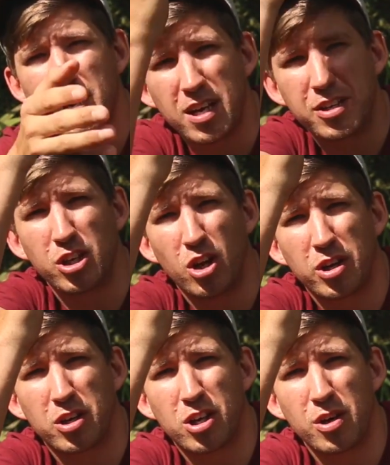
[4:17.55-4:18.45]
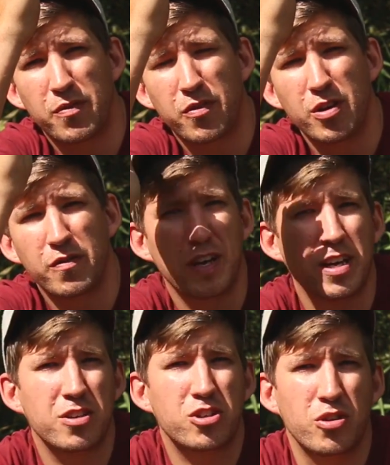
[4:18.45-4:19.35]
and your line can come free of it,
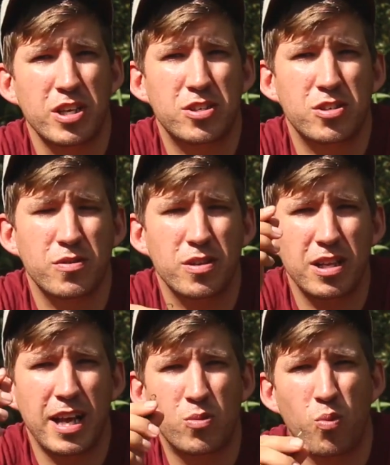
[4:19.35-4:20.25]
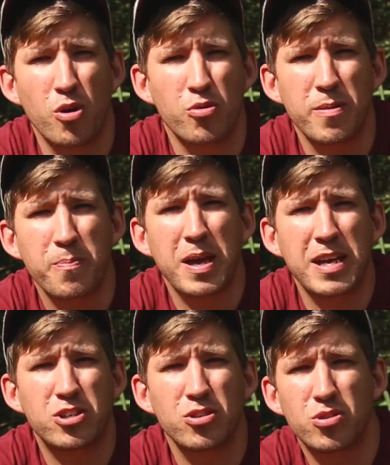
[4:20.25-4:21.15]
so this lead won't
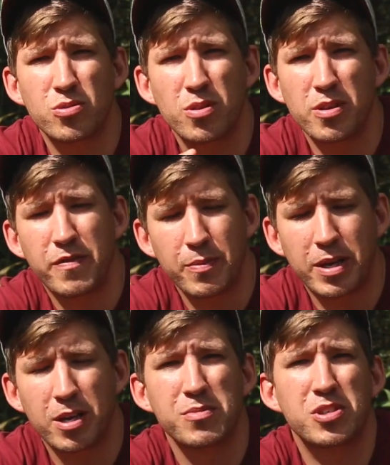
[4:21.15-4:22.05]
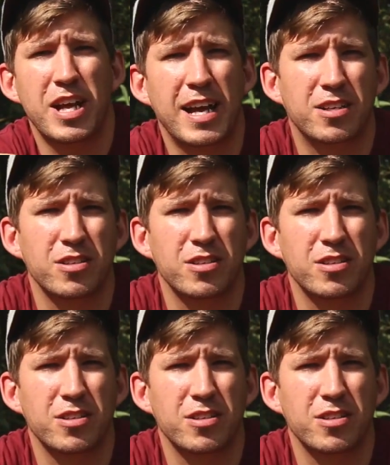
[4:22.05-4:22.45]
impede you if it becomes snagged.